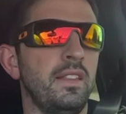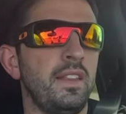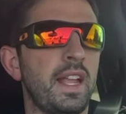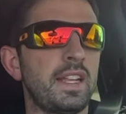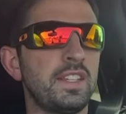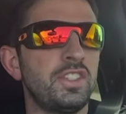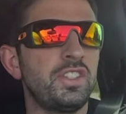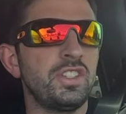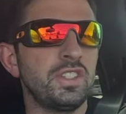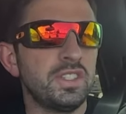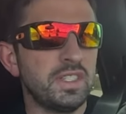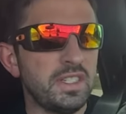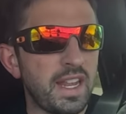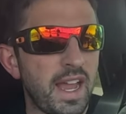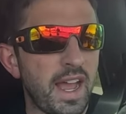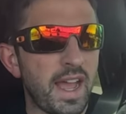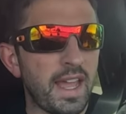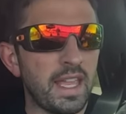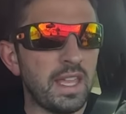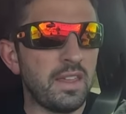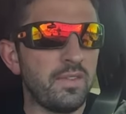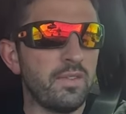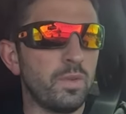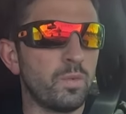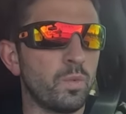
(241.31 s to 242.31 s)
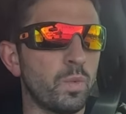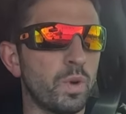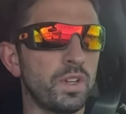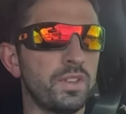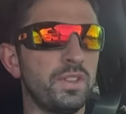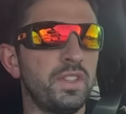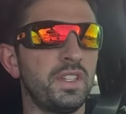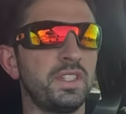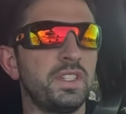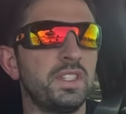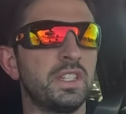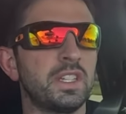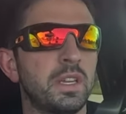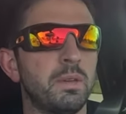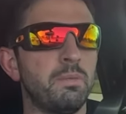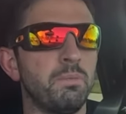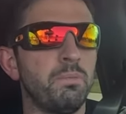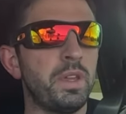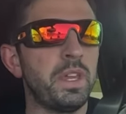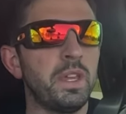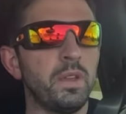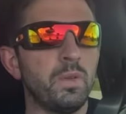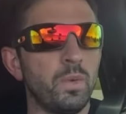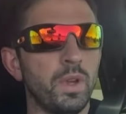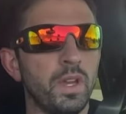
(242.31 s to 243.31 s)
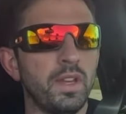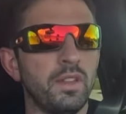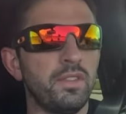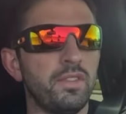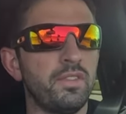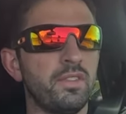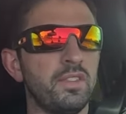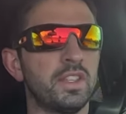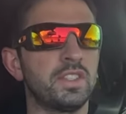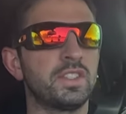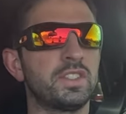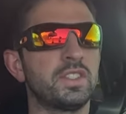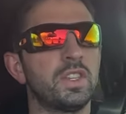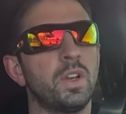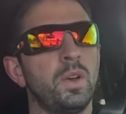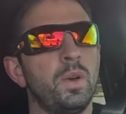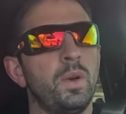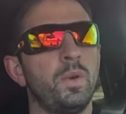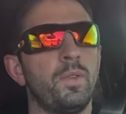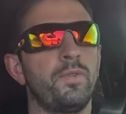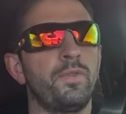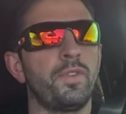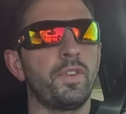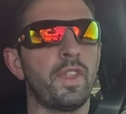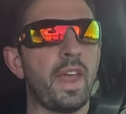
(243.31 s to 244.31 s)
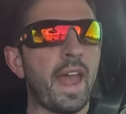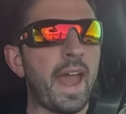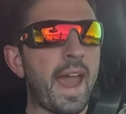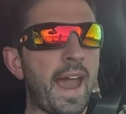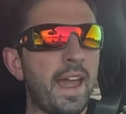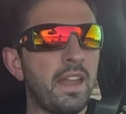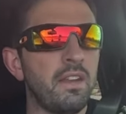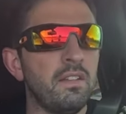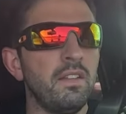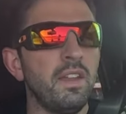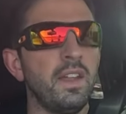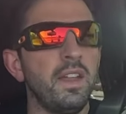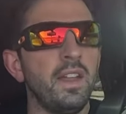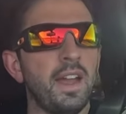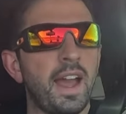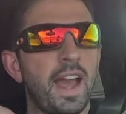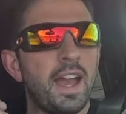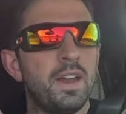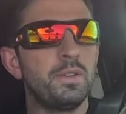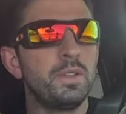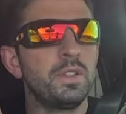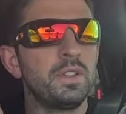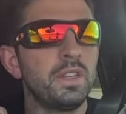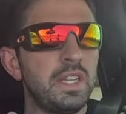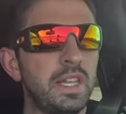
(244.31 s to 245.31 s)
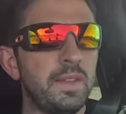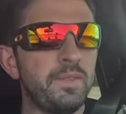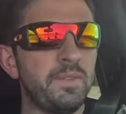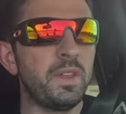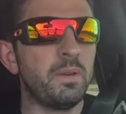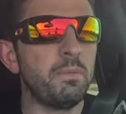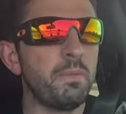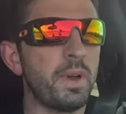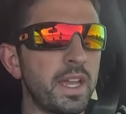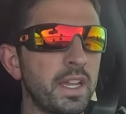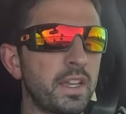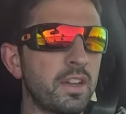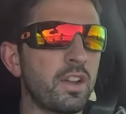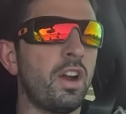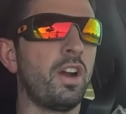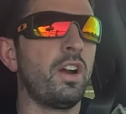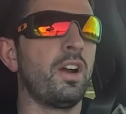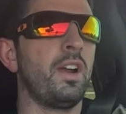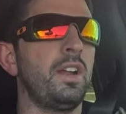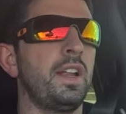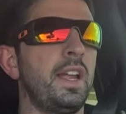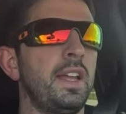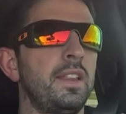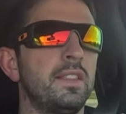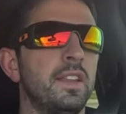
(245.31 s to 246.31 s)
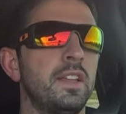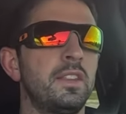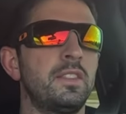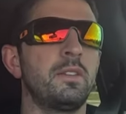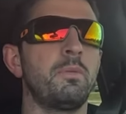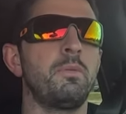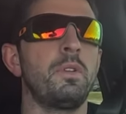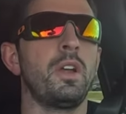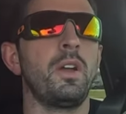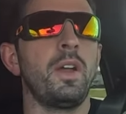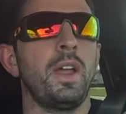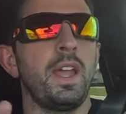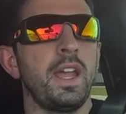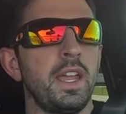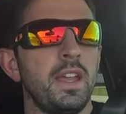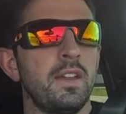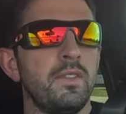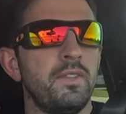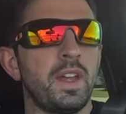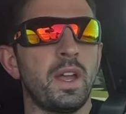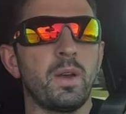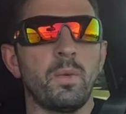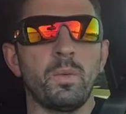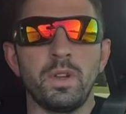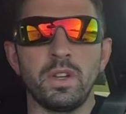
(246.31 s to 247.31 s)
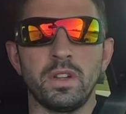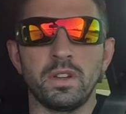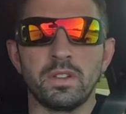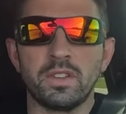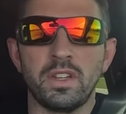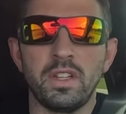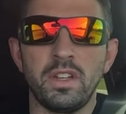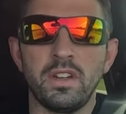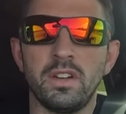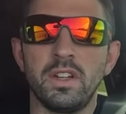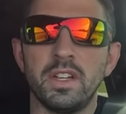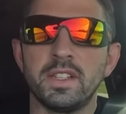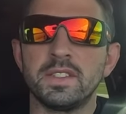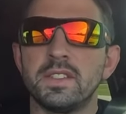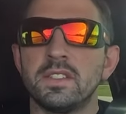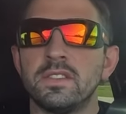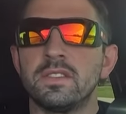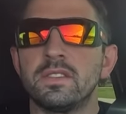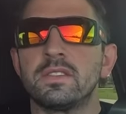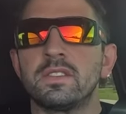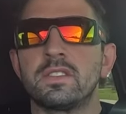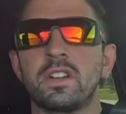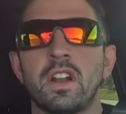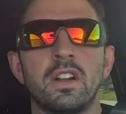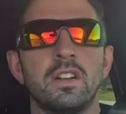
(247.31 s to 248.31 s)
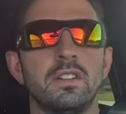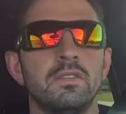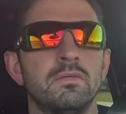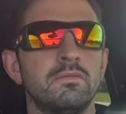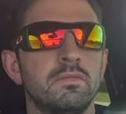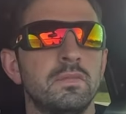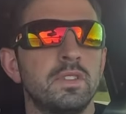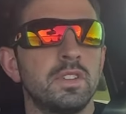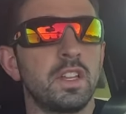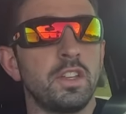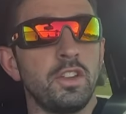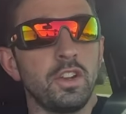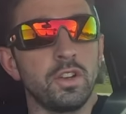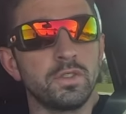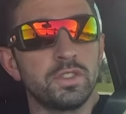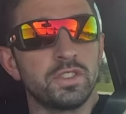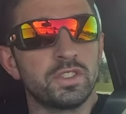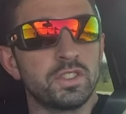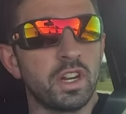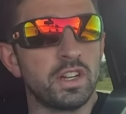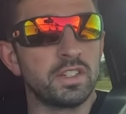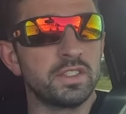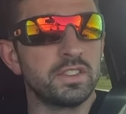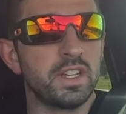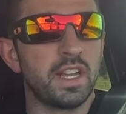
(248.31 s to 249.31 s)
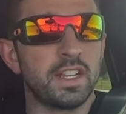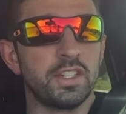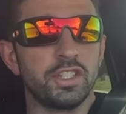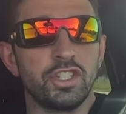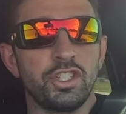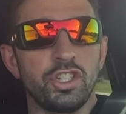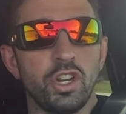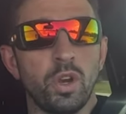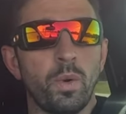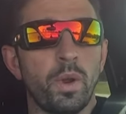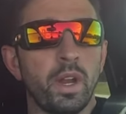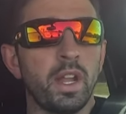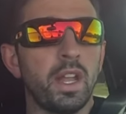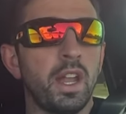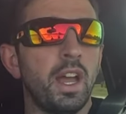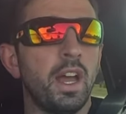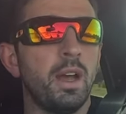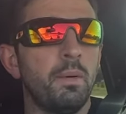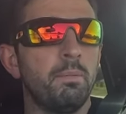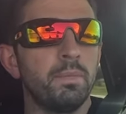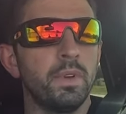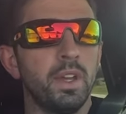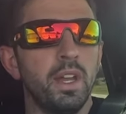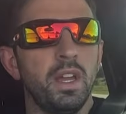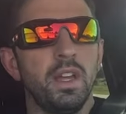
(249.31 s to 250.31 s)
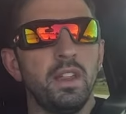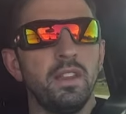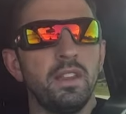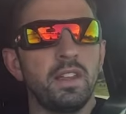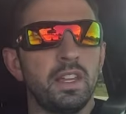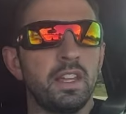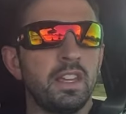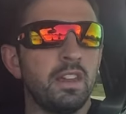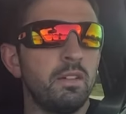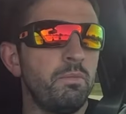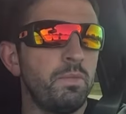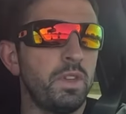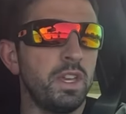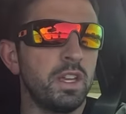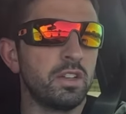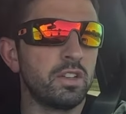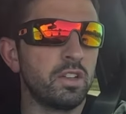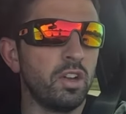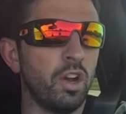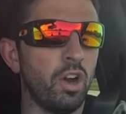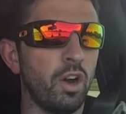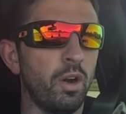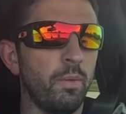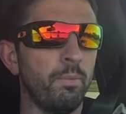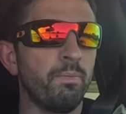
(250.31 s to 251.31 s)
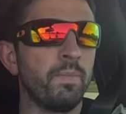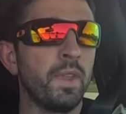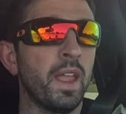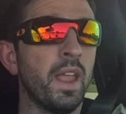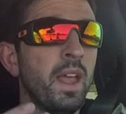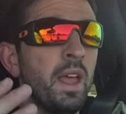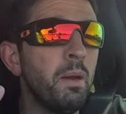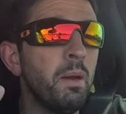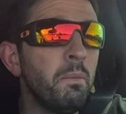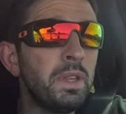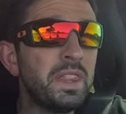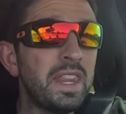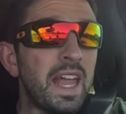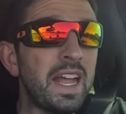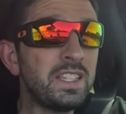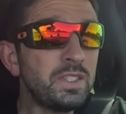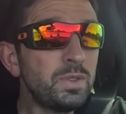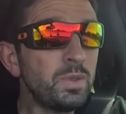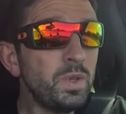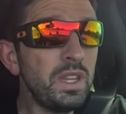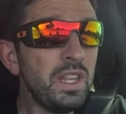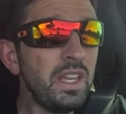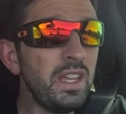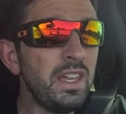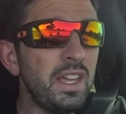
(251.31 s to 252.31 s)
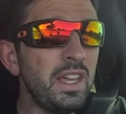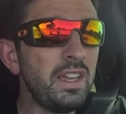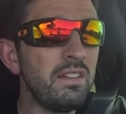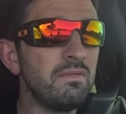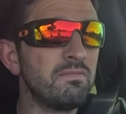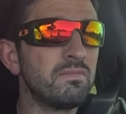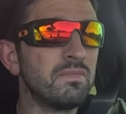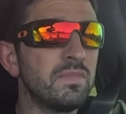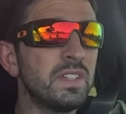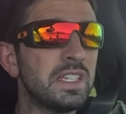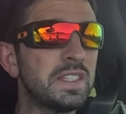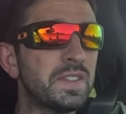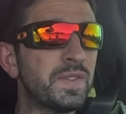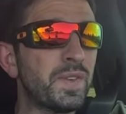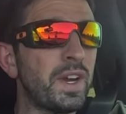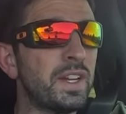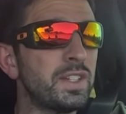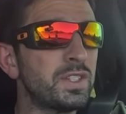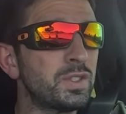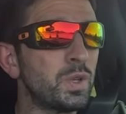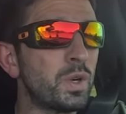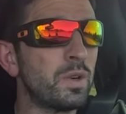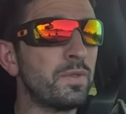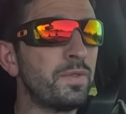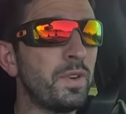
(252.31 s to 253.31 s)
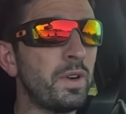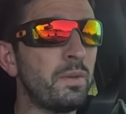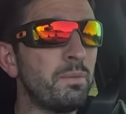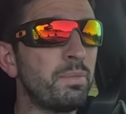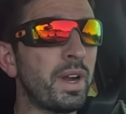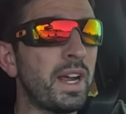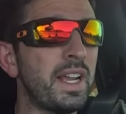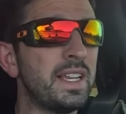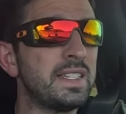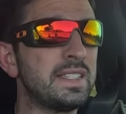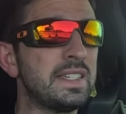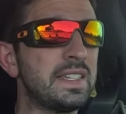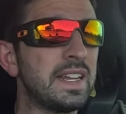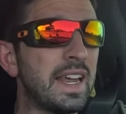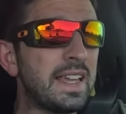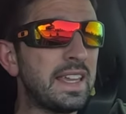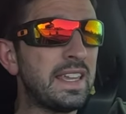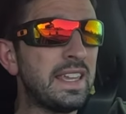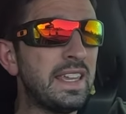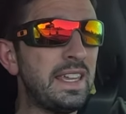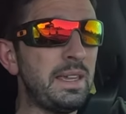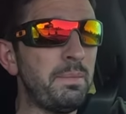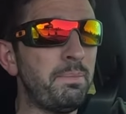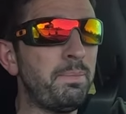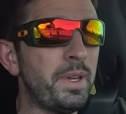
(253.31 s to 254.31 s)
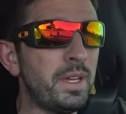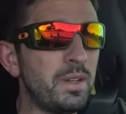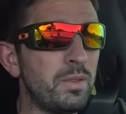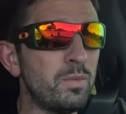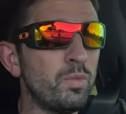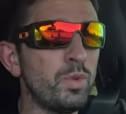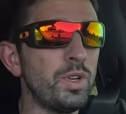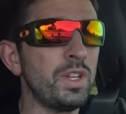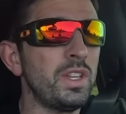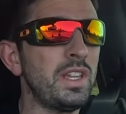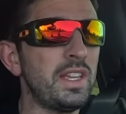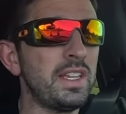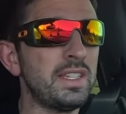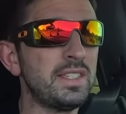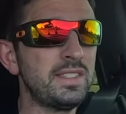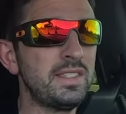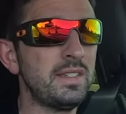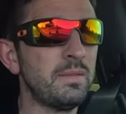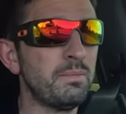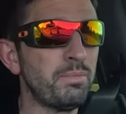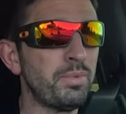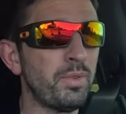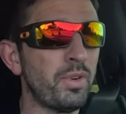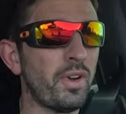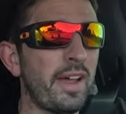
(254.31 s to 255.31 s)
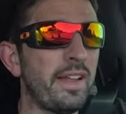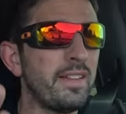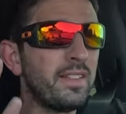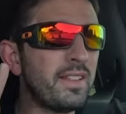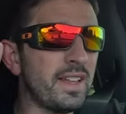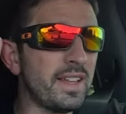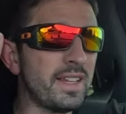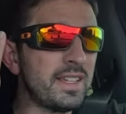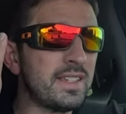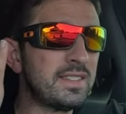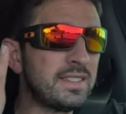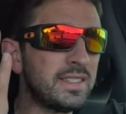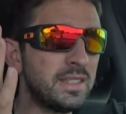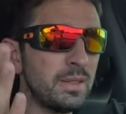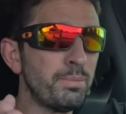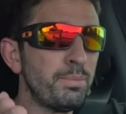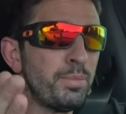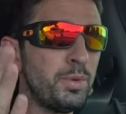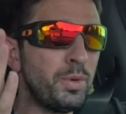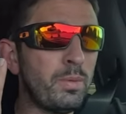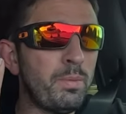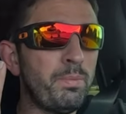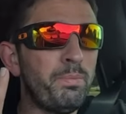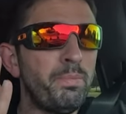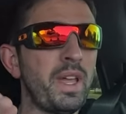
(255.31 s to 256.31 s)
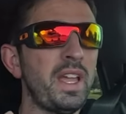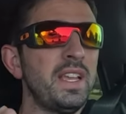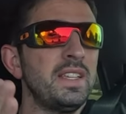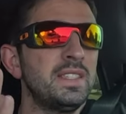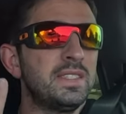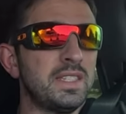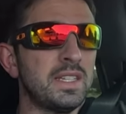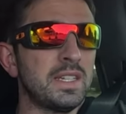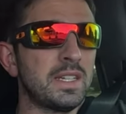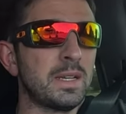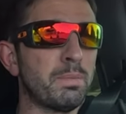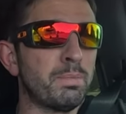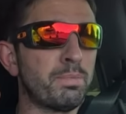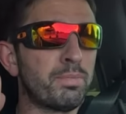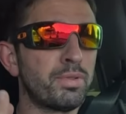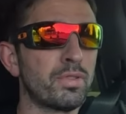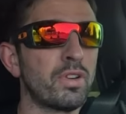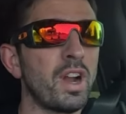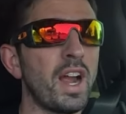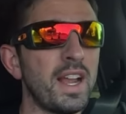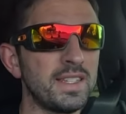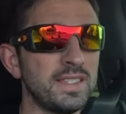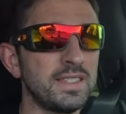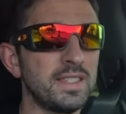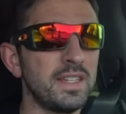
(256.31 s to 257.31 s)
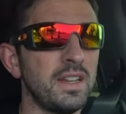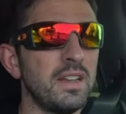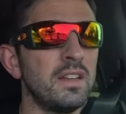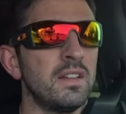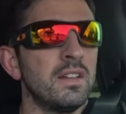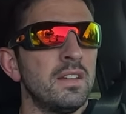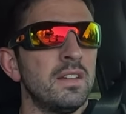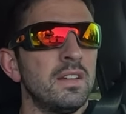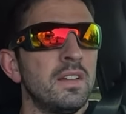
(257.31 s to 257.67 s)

That's just not even worth it to compete with. So for that, I would leave them my card and let them know, hey, if that window cleaner doesn't start, you know, starts not showing up, then give me a call. But that's really it as far as storefront pricing. I keep it really simple. I like simple, basic pricing.